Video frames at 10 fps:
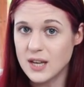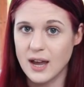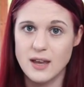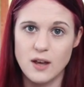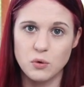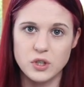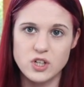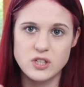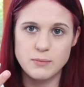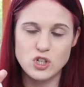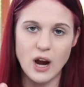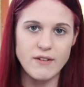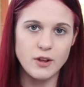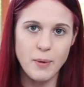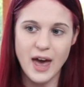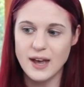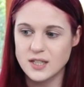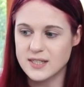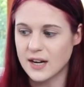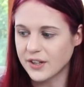I ordered some travel
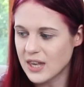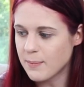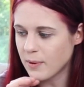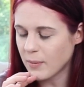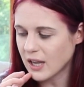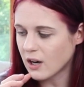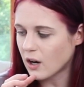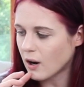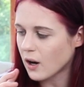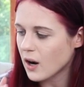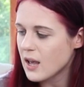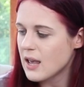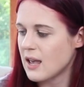packs that I'll keep in my car,